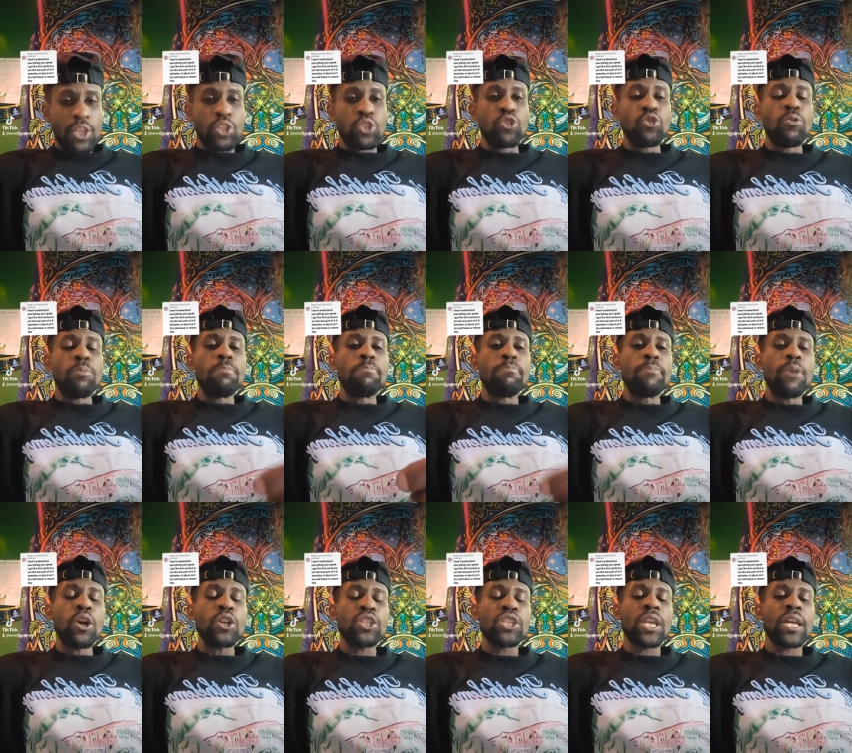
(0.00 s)
you
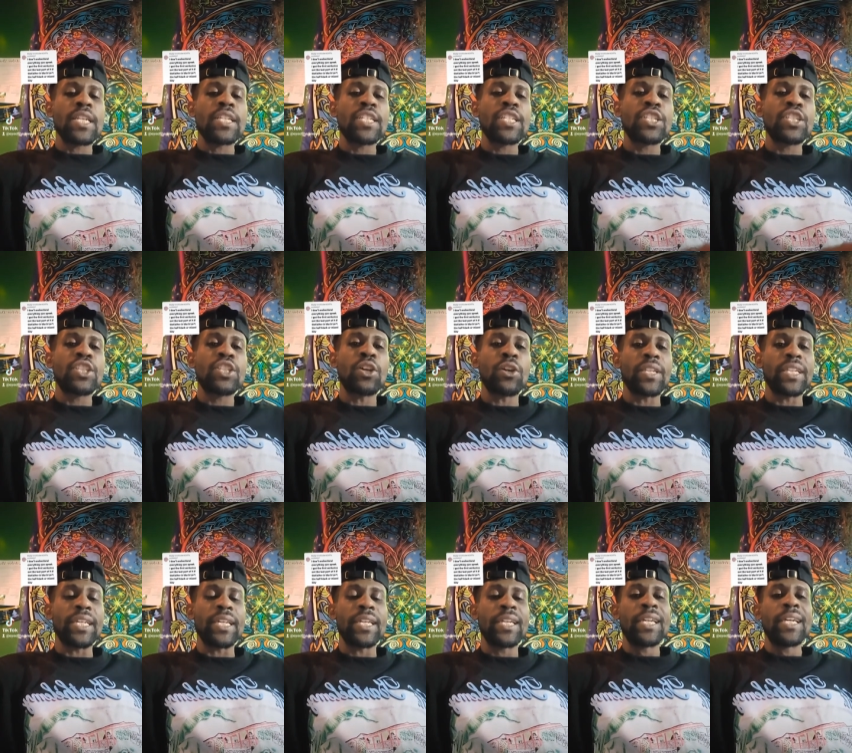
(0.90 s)
must
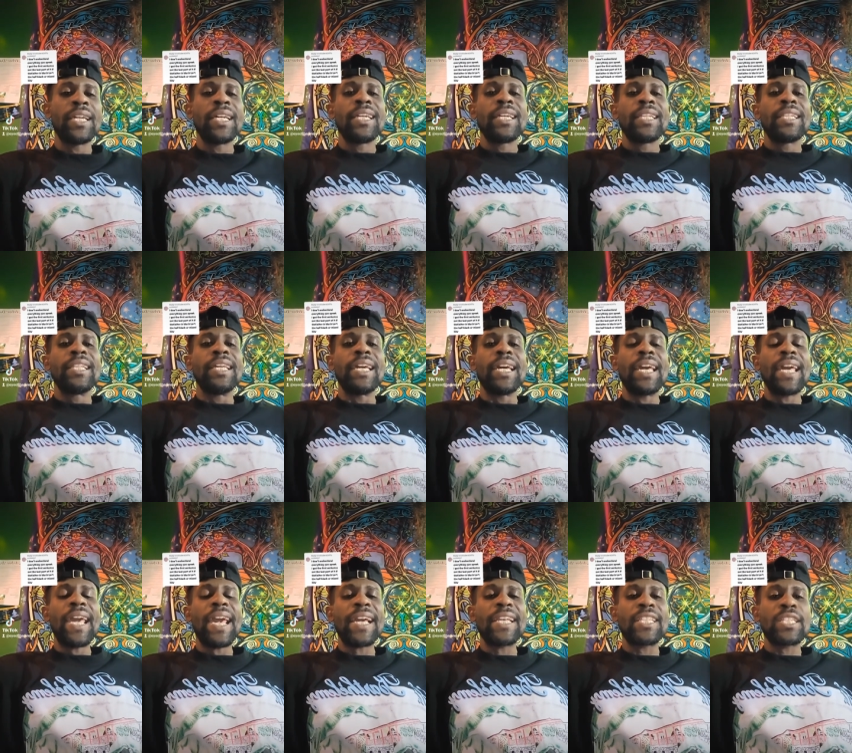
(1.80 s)
study the
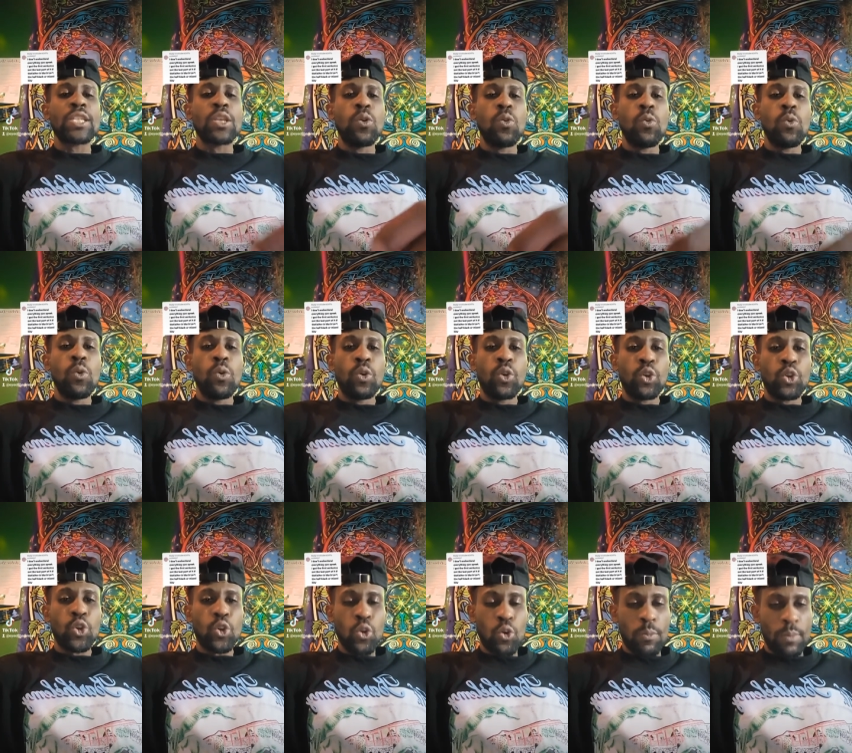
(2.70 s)
X
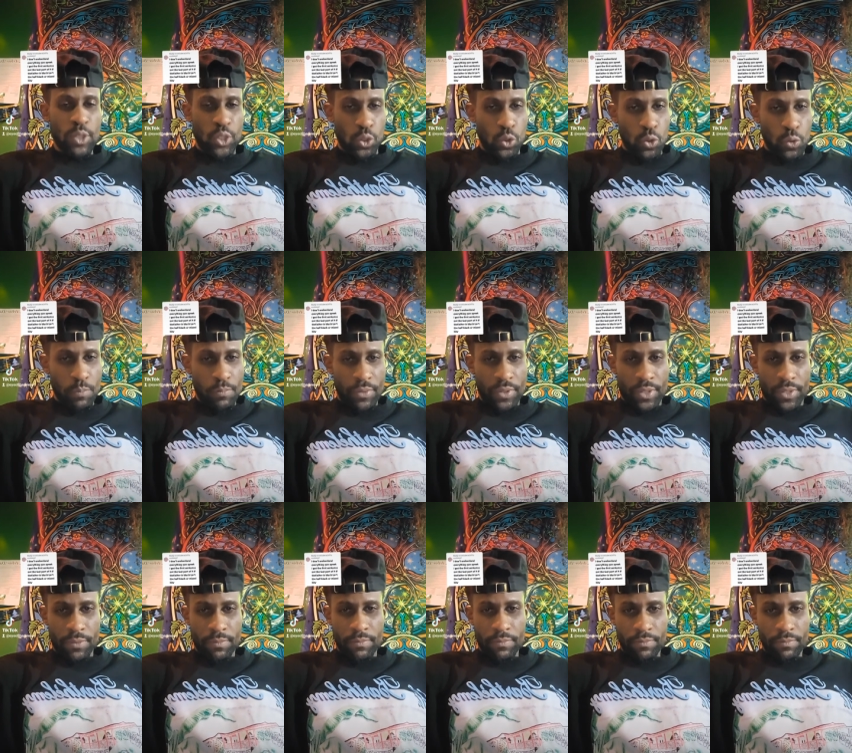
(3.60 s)
chromosomes.